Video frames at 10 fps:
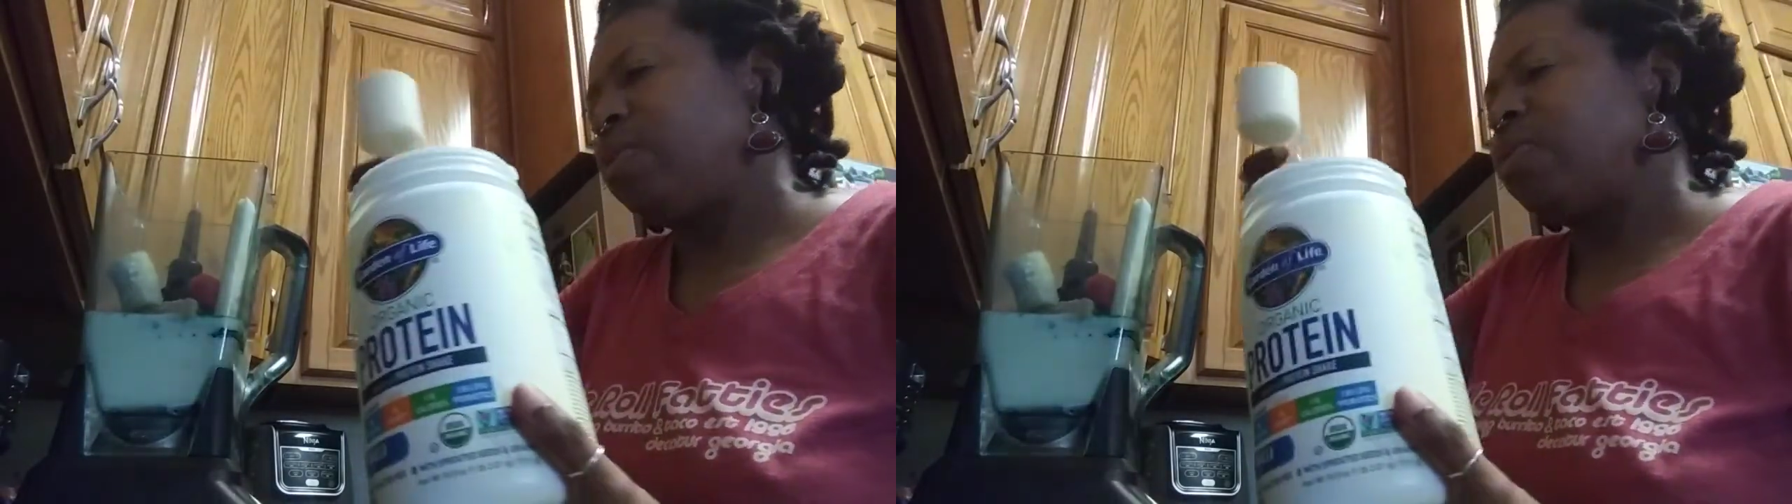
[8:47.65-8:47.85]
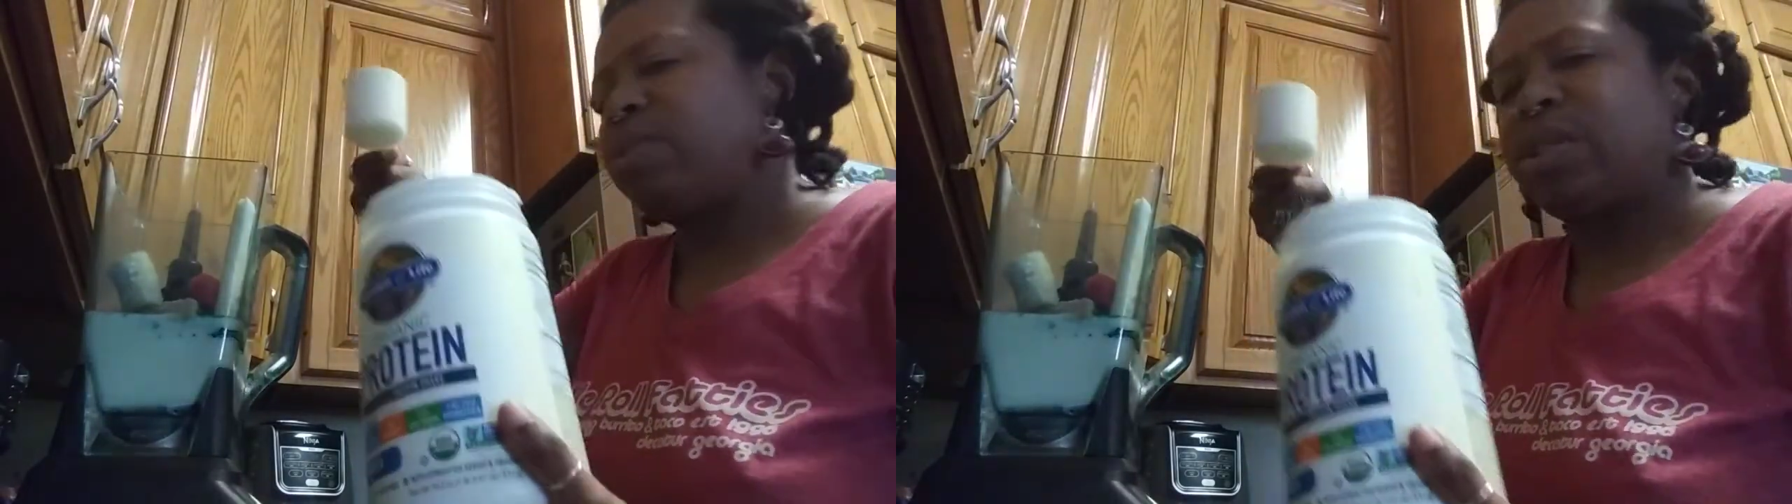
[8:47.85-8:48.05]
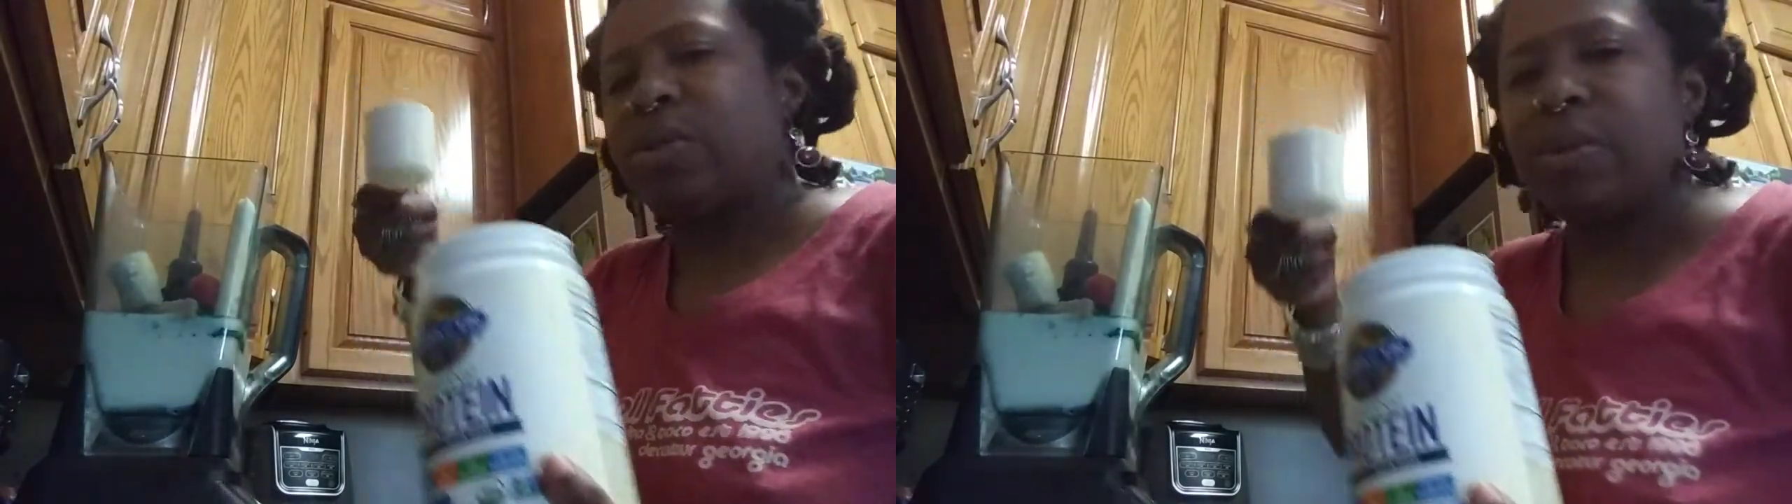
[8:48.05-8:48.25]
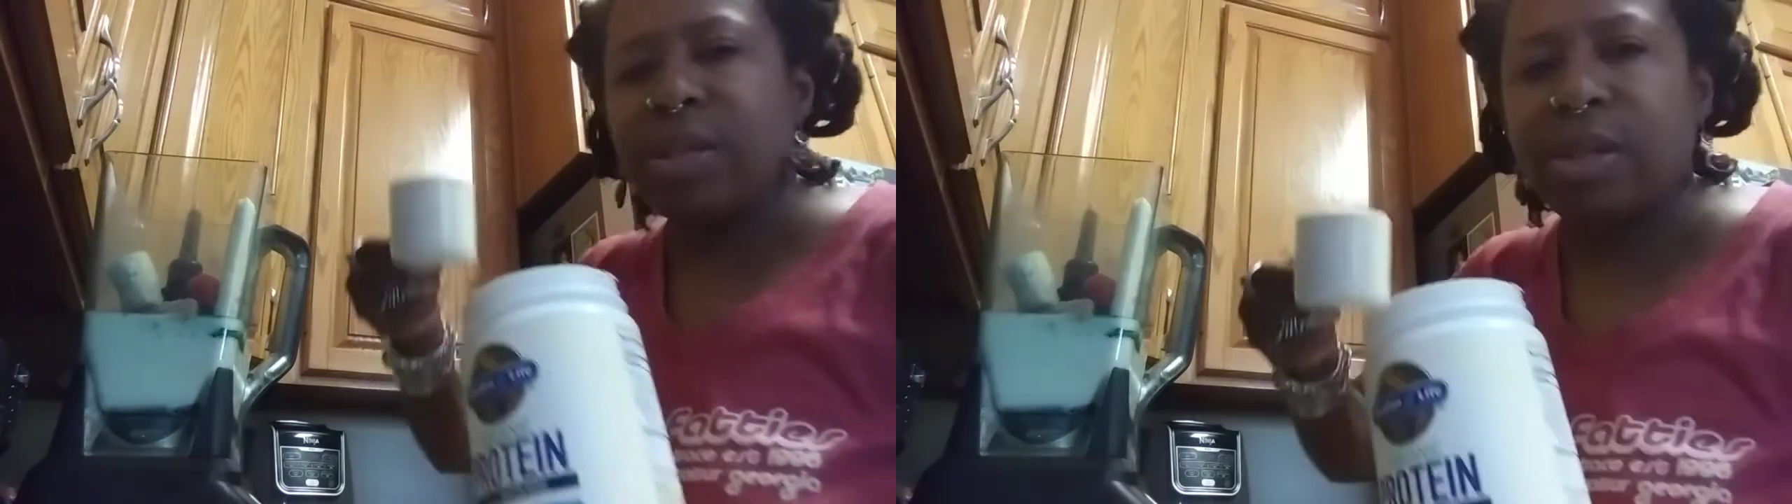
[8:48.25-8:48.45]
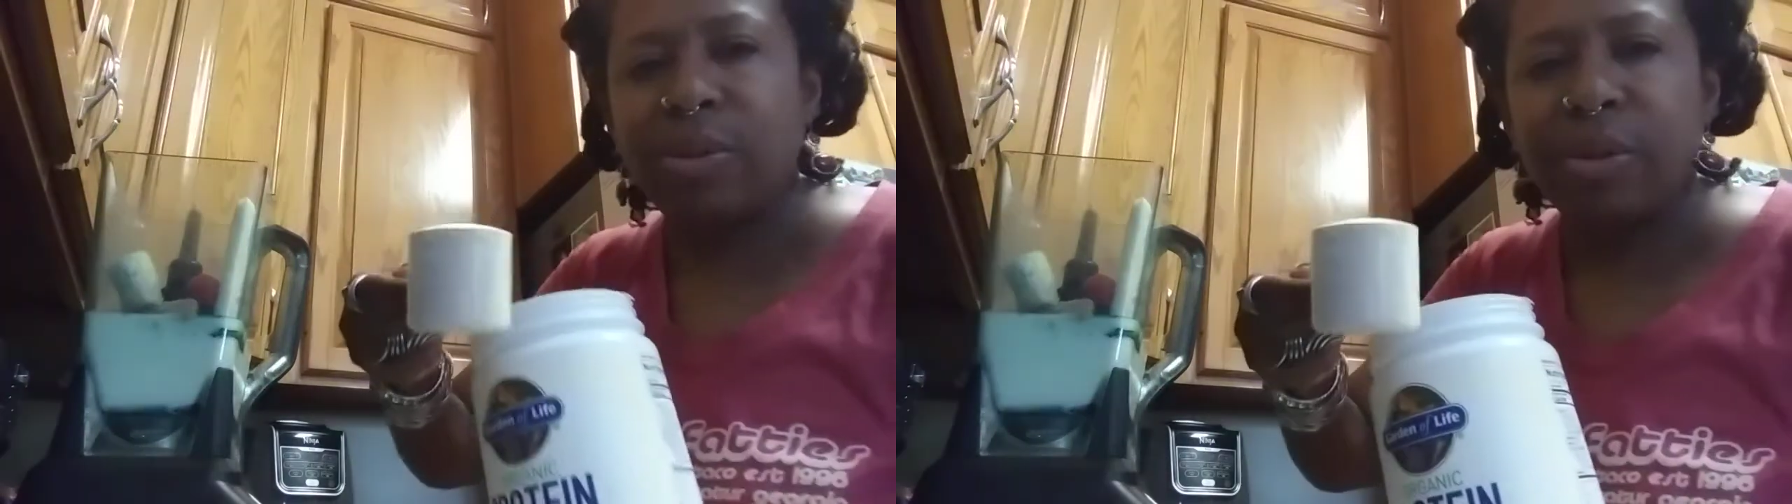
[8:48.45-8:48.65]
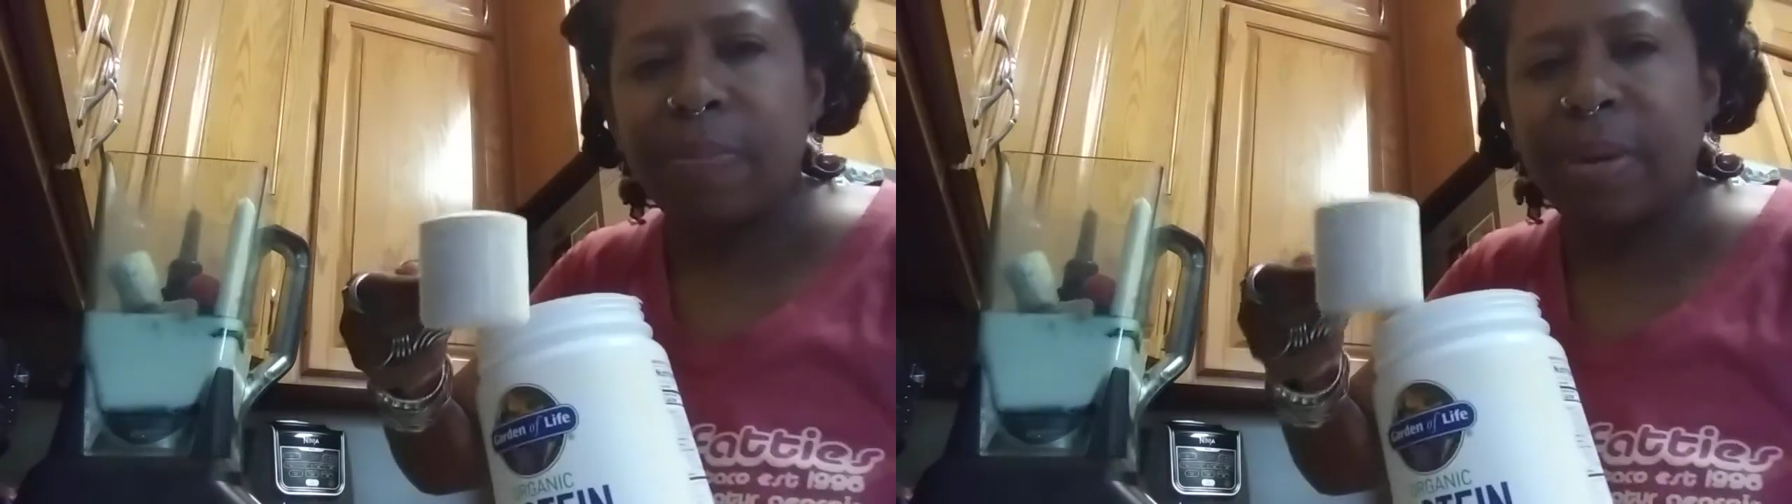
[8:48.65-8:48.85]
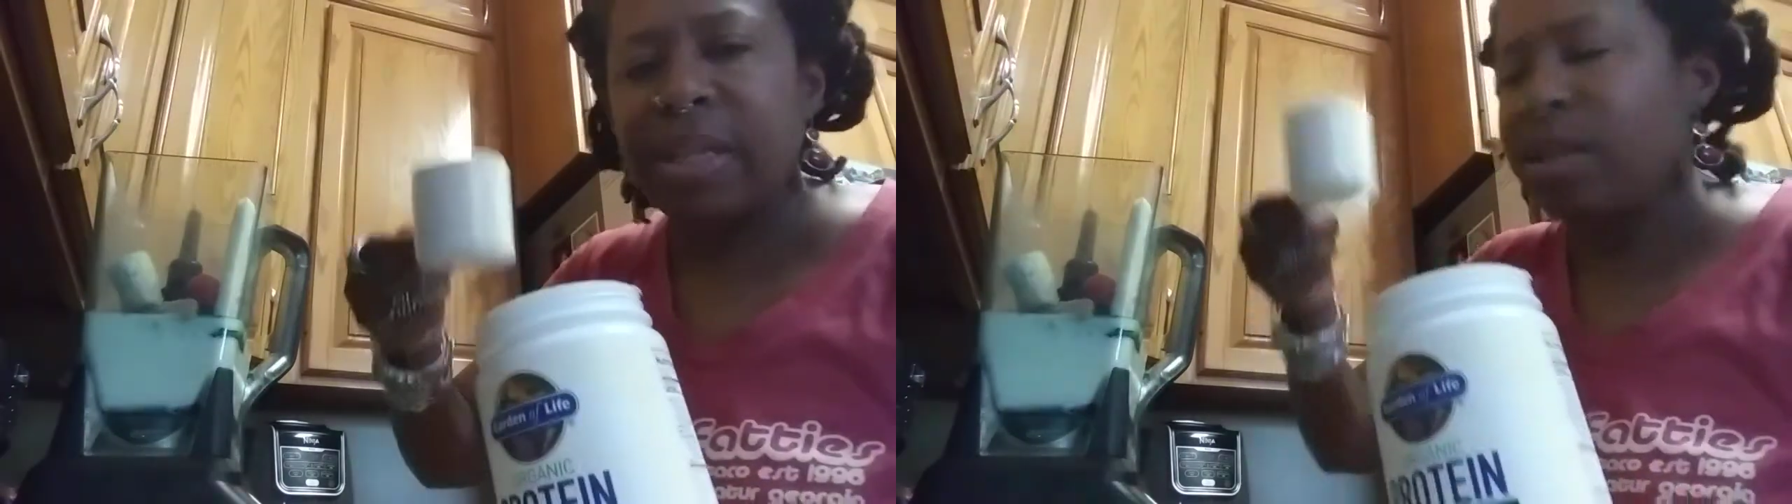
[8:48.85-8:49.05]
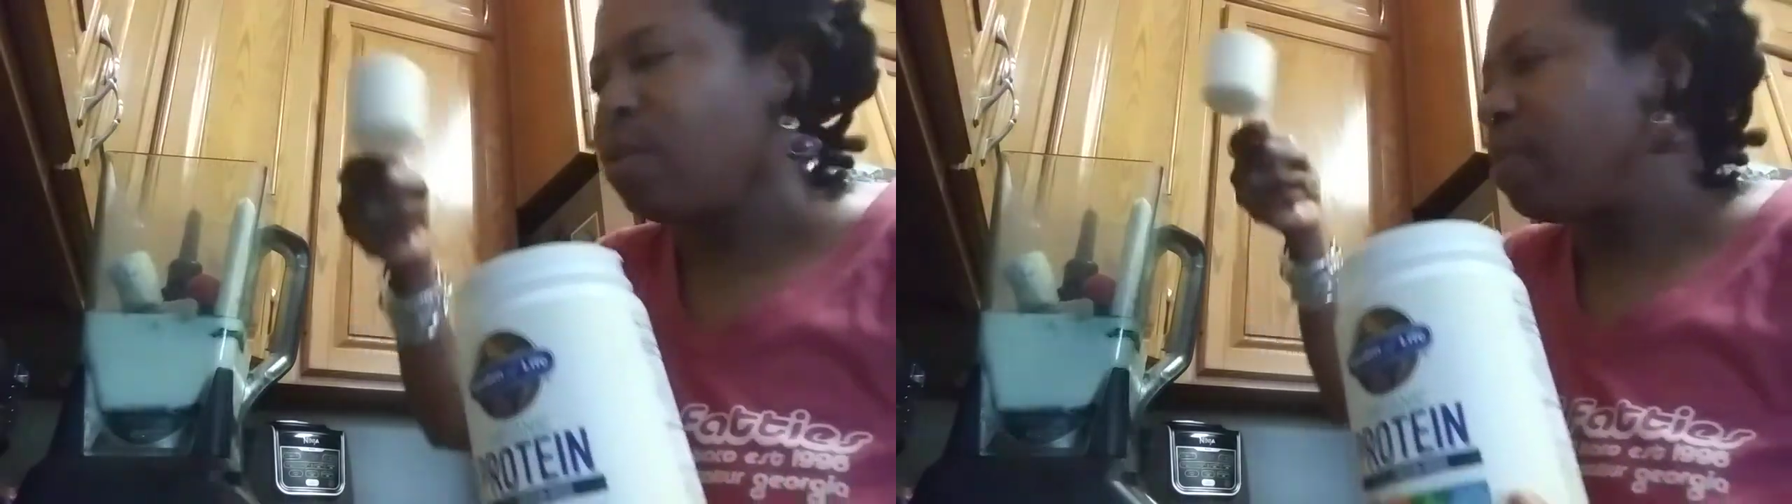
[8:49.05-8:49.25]
grocery stores too. So a big
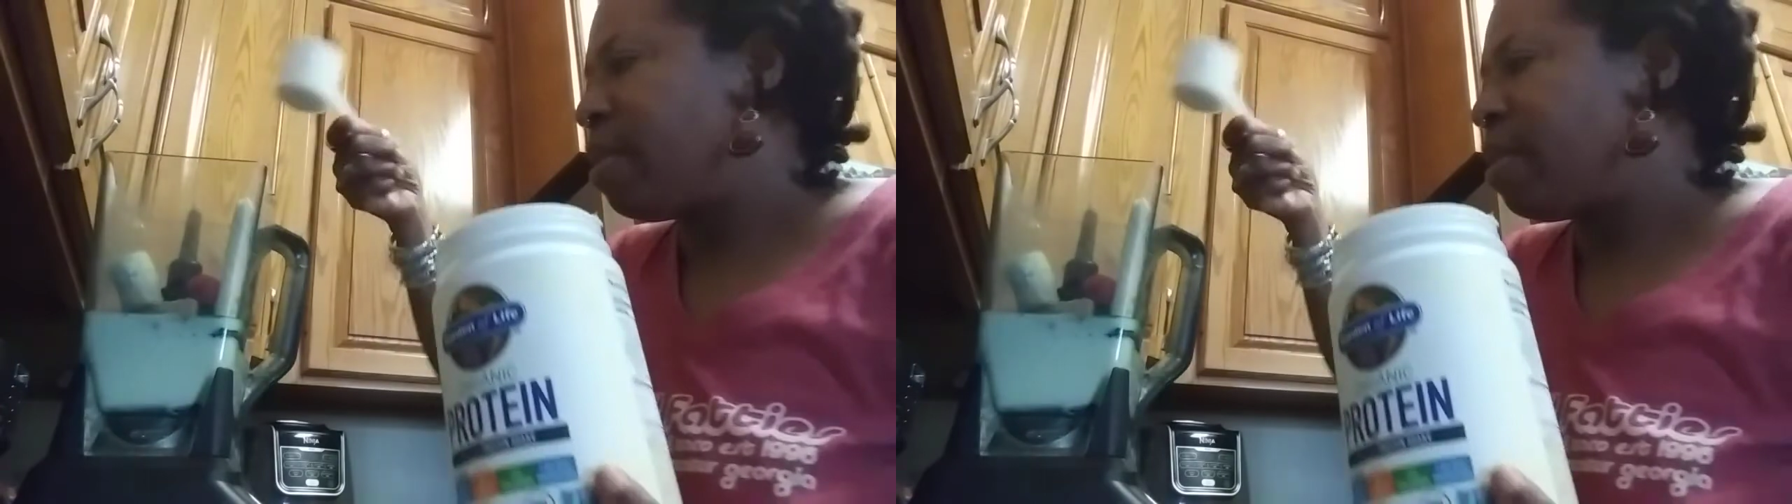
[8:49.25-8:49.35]
scoop of